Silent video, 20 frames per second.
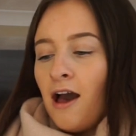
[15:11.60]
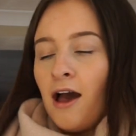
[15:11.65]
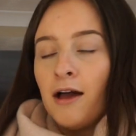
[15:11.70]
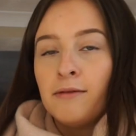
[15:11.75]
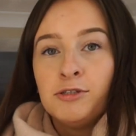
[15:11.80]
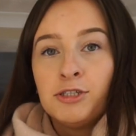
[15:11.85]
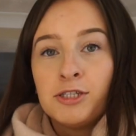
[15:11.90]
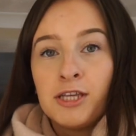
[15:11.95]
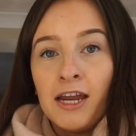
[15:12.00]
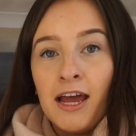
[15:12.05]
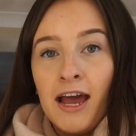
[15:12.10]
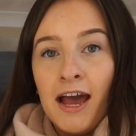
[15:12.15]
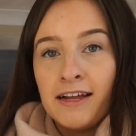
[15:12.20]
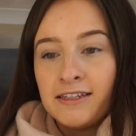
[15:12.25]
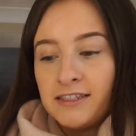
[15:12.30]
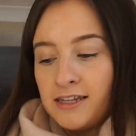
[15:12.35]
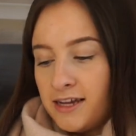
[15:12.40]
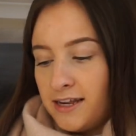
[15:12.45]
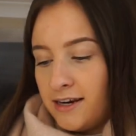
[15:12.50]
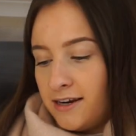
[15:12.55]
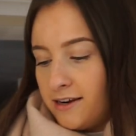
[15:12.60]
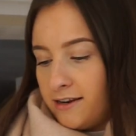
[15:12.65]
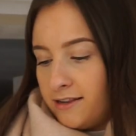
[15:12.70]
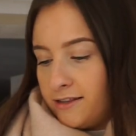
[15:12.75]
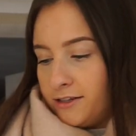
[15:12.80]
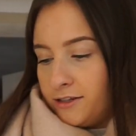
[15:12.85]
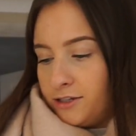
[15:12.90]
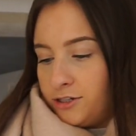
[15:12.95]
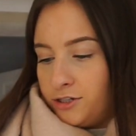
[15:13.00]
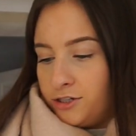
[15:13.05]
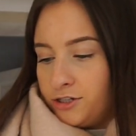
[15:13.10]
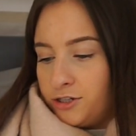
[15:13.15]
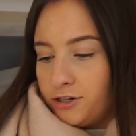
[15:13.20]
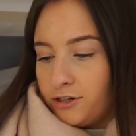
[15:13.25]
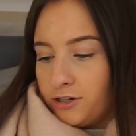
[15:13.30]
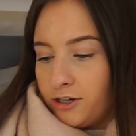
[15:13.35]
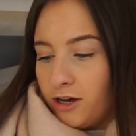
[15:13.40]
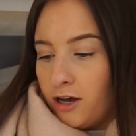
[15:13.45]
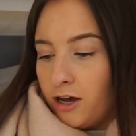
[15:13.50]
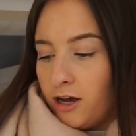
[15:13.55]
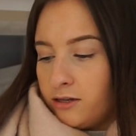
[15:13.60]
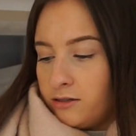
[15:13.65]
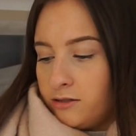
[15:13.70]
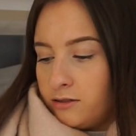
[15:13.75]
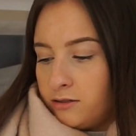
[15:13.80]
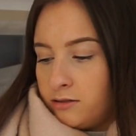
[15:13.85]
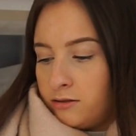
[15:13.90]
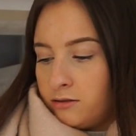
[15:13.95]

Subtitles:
I'm just going to add in the sugar.